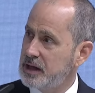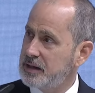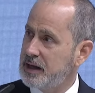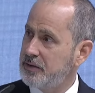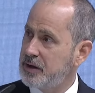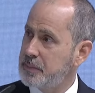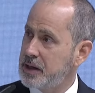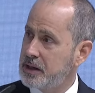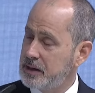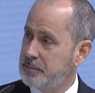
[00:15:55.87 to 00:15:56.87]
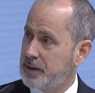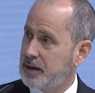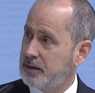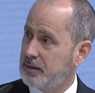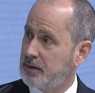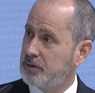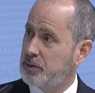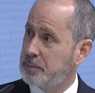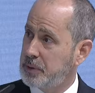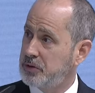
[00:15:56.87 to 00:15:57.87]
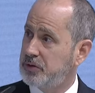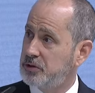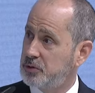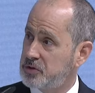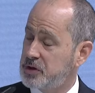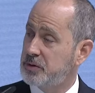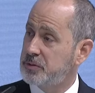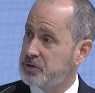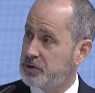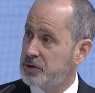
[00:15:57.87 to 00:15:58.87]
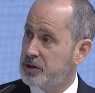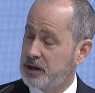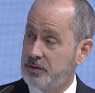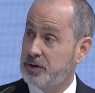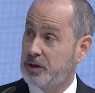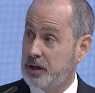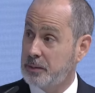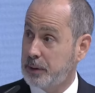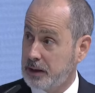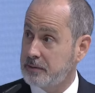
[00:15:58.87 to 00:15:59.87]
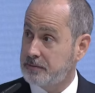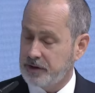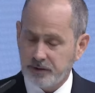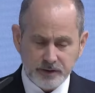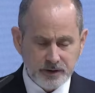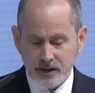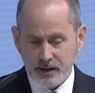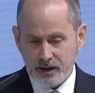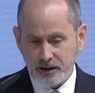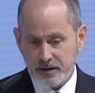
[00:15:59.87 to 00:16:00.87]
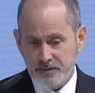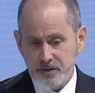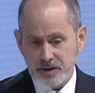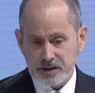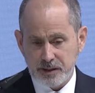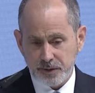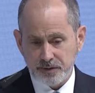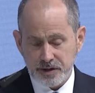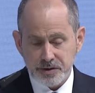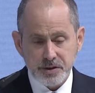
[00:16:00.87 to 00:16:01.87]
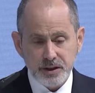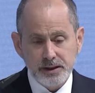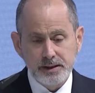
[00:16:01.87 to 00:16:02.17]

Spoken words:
and how they may impact the ability to achieve a return given a playing field. I'll give you an example of this.